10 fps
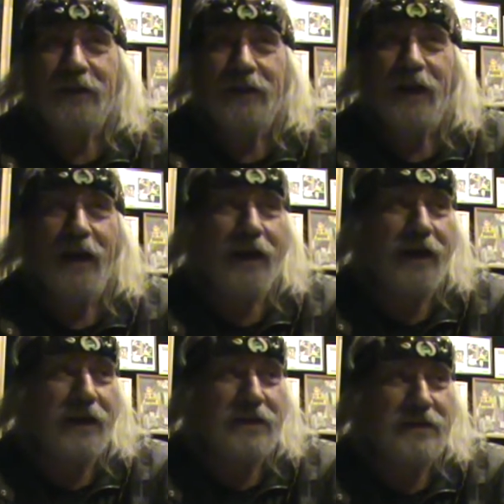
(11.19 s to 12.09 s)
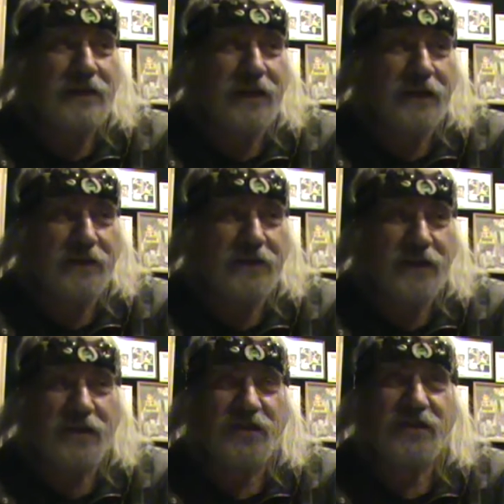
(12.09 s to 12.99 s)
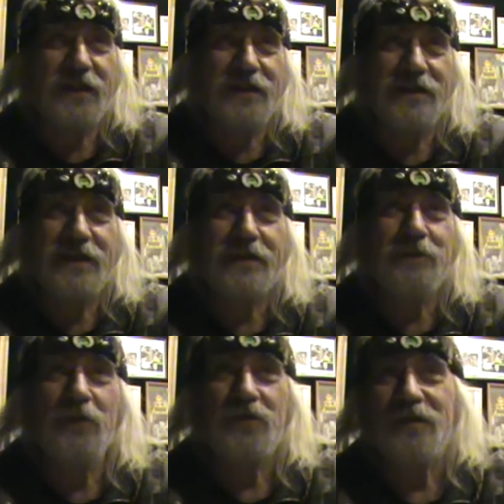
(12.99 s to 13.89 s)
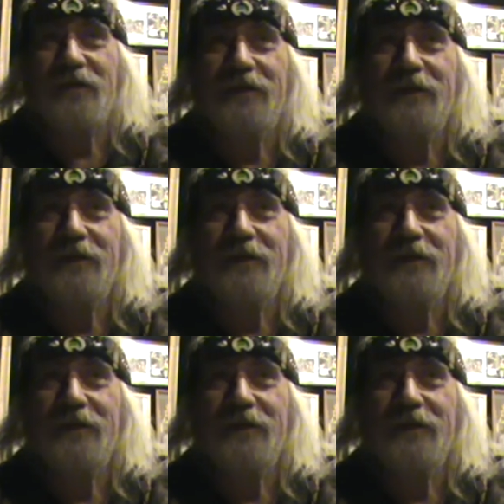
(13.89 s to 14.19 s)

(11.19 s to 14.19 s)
As the Dutch say, Zeksploeser,